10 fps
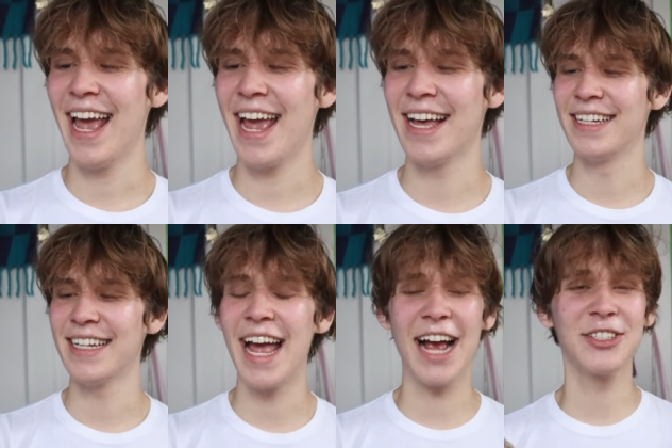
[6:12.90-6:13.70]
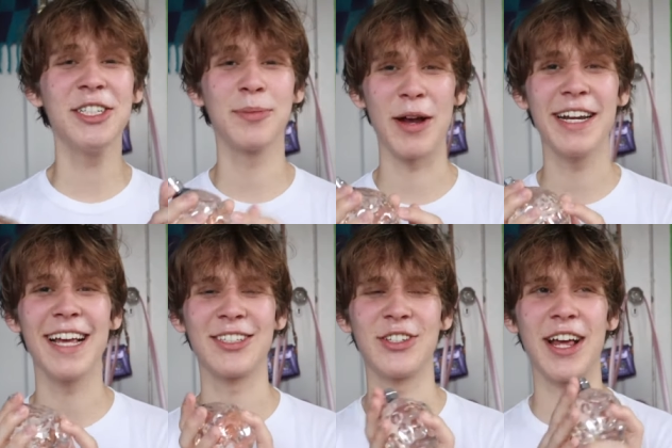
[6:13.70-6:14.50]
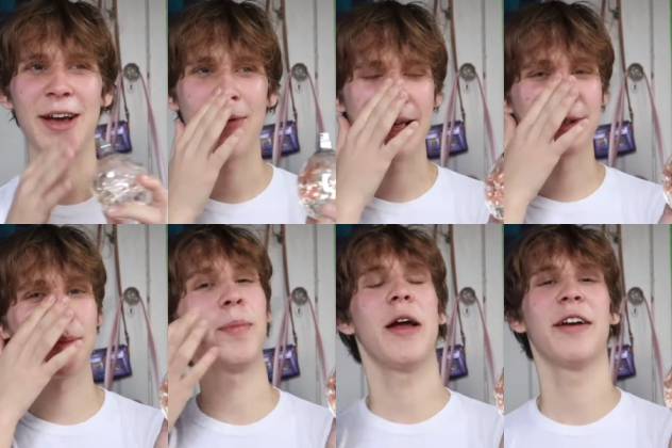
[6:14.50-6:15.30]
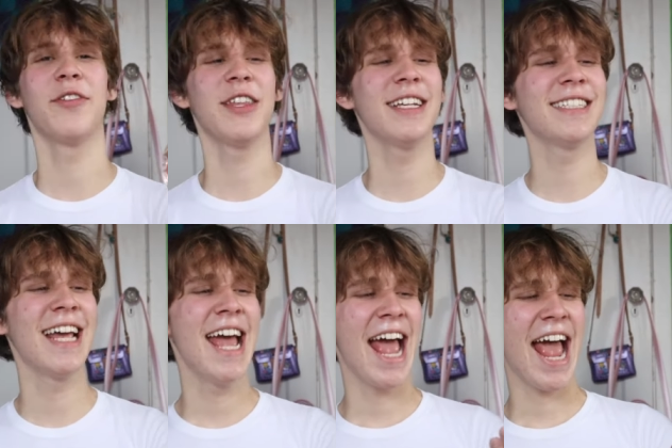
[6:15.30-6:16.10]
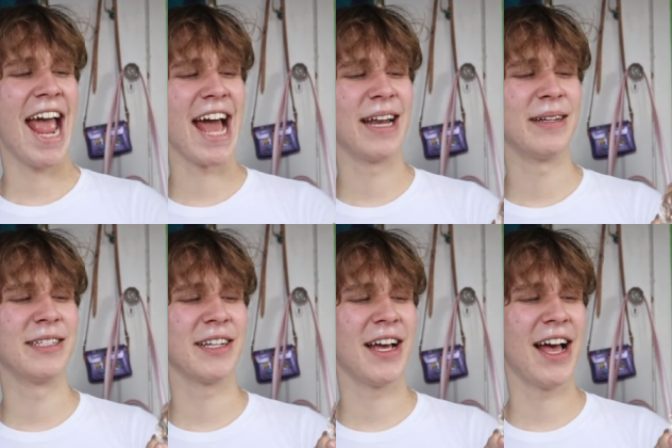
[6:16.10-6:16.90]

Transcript: and I actually sprayed it yesterday while I was preparing for this, and